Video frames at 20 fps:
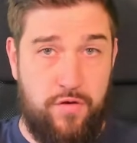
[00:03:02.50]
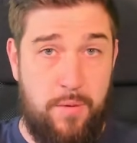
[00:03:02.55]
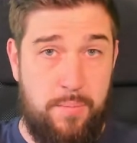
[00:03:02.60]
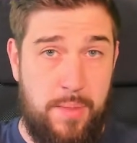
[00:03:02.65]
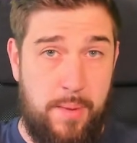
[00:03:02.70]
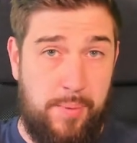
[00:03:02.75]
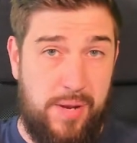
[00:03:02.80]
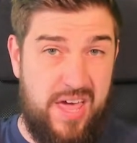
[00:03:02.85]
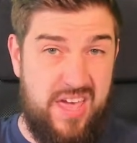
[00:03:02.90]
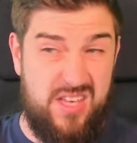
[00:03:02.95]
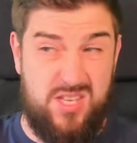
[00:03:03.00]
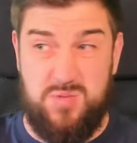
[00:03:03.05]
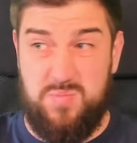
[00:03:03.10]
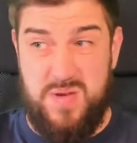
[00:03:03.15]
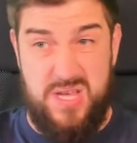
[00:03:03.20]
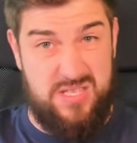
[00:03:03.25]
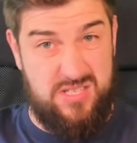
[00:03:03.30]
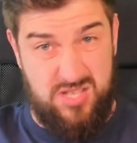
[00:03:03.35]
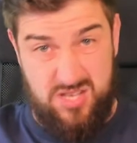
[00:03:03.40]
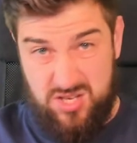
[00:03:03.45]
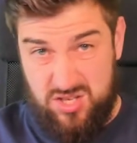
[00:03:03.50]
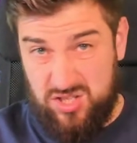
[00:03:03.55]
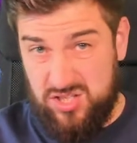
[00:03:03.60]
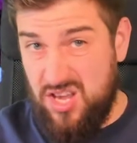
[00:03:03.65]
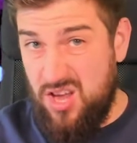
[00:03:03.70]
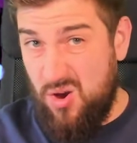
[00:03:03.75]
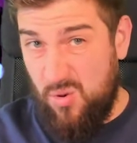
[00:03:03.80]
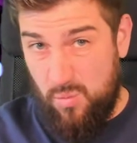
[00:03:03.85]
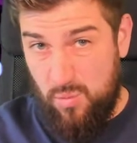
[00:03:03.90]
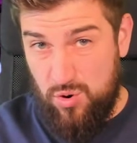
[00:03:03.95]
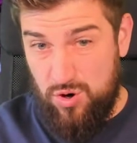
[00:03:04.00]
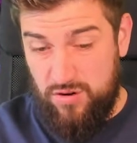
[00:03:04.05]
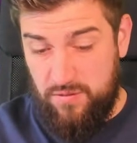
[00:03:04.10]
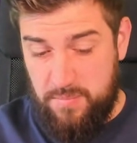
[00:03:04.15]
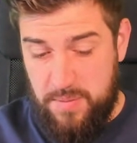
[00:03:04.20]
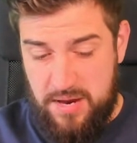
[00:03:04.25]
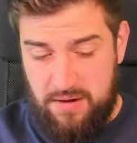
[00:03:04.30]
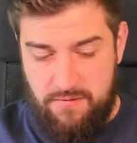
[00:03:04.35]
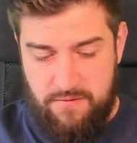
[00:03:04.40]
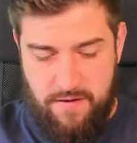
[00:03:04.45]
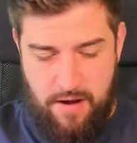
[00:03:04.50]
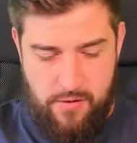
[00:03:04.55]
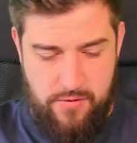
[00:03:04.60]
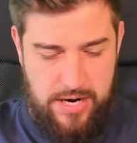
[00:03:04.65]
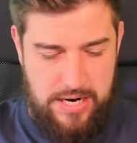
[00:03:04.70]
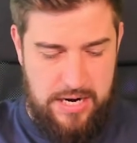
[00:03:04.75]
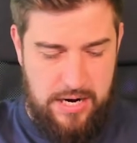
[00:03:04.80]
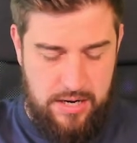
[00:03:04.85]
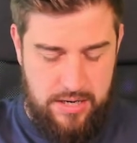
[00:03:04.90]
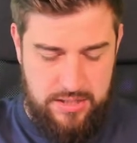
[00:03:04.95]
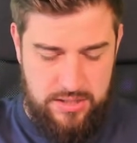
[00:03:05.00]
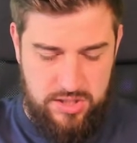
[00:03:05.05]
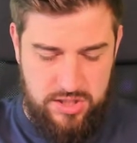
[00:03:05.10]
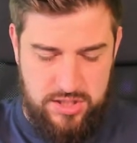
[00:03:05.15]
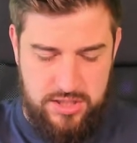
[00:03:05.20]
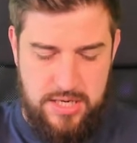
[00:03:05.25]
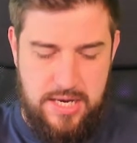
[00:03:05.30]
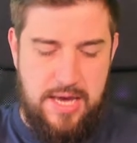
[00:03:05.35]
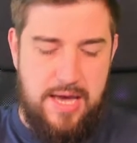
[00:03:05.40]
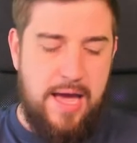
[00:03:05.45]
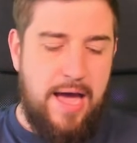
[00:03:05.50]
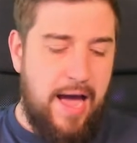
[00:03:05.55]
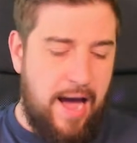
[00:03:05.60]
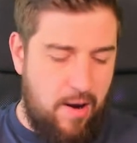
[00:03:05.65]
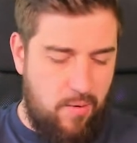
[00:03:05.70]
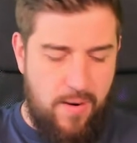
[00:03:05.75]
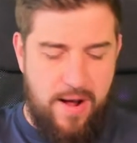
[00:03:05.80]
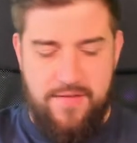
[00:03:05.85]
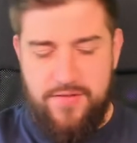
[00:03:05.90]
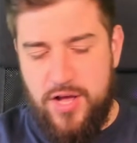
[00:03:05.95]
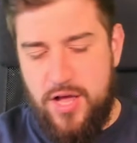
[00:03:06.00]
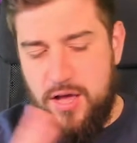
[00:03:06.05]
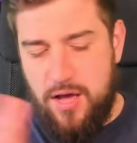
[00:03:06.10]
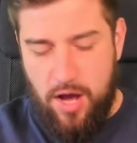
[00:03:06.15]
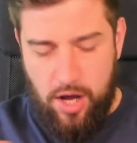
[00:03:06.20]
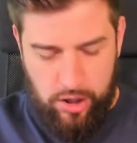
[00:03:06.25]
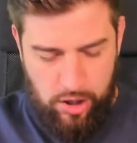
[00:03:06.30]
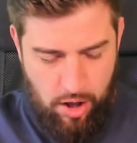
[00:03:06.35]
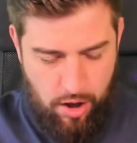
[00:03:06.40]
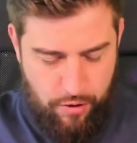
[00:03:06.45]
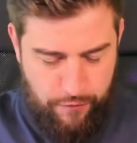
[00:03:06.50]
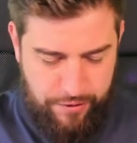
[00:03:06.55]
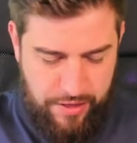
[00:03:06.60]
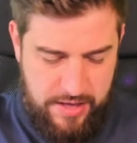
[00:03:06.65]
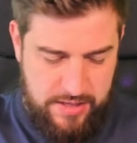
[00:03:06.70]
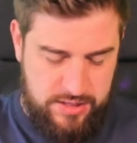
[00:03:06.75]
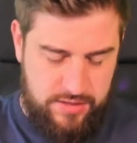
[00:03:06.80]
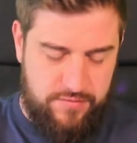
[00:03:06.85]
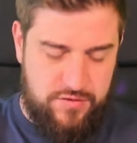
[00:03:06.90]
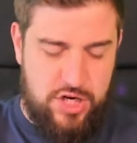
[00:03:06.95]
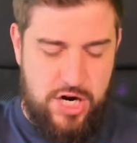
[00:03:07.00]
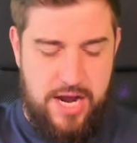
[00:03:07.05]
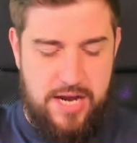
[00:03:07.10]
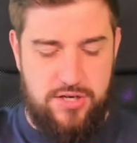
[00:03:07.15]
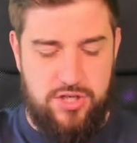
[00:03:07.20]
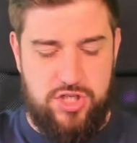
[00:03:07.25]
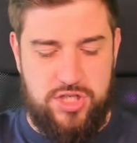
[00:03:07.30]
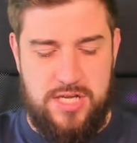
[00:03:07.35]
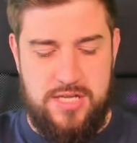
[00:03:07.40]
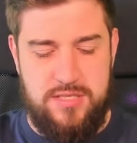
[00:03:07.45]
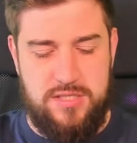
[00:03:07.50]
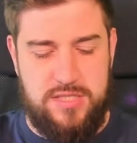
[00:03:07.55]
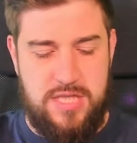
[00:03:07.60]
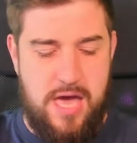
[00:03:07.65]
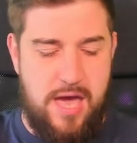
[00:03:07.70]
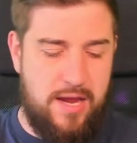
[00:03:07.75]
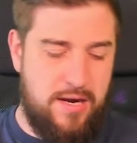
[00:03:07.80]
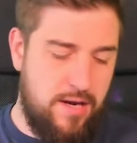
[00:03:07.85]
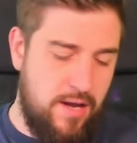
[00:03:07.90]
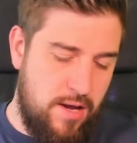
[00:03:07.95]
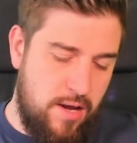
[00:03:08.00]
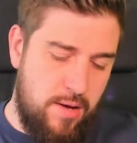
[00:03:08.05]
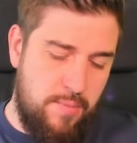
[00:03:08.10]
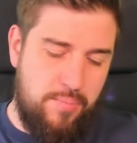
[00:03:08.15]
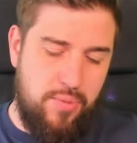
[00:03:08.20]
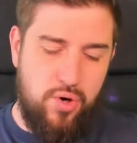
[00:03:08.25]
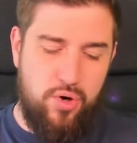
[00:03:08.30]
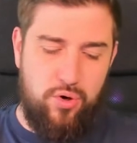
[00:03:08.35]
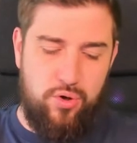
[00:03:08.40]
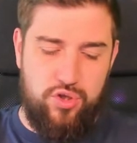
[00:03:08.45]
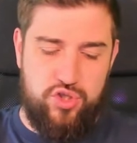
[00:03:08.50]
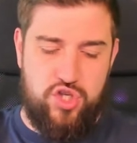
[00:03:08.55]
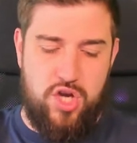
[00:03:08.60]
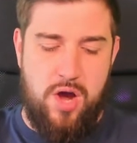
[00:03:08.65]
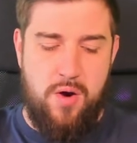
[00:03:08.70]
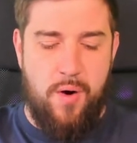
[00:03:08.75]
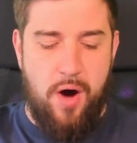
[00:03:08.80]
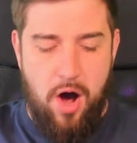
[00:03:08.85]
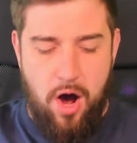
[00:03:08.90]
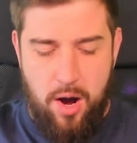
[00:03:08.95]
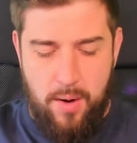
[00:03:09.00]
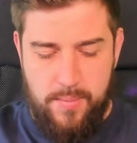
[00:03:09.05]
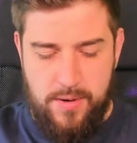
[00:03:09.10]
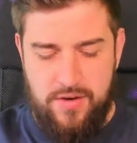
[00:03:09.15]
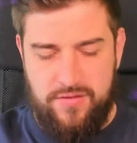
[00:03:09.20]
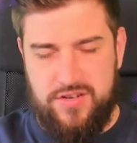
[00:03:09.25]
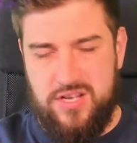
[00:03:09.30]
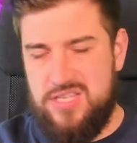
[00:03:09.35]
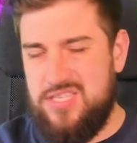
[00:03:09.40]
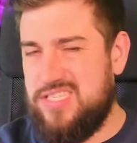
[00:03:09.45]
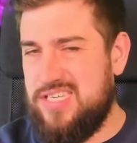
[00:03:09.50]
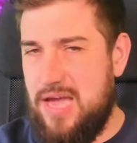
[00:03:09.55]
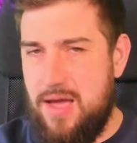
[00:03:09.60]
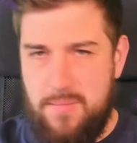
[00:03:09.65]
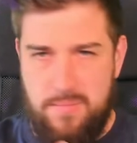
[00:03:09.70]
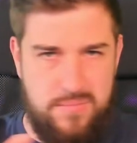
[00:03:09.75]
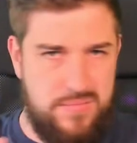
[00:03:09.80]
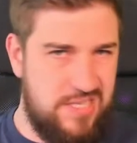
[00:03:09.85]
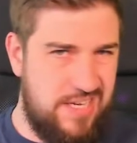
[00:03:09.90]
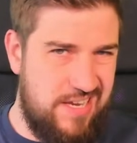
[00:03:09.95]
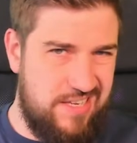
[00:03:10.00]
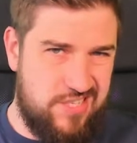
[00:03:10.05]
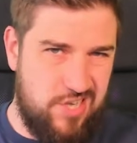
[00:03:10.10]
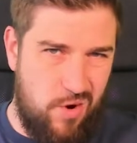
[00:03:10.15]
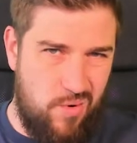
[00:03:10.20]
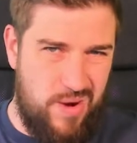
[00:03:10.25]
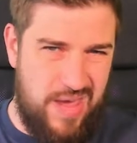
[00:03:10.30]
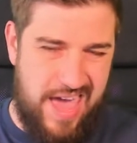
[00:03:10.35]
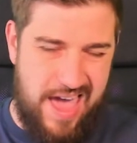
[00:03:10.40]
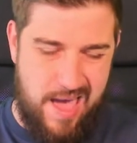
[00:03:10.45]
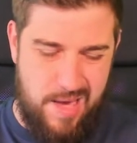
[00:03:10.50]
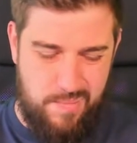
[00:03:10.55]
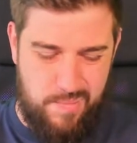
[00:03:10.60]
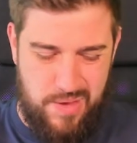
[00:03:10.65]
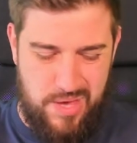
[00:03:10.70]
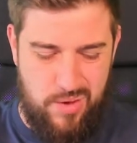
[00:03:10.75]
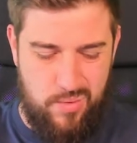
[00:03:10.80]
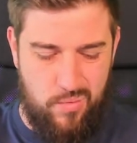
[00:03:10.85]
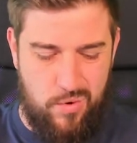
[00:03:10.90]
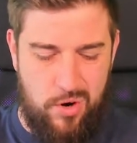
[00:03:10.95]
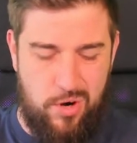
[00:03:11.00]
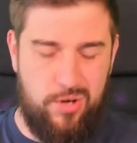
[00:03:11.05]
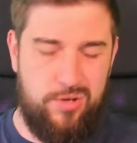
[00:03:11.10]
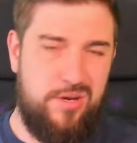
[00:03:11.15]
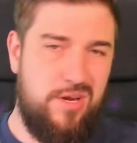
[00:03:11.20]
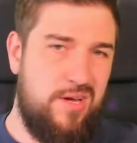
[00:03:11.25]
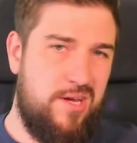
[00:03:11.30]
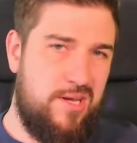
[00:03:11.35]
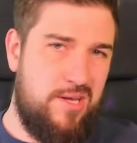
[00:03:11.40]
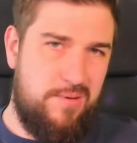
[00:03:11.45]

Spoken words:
from the plague spitters would have been very nice. However, a lot of things have changed since then, but also Armour of Contempt, it's only AP 1.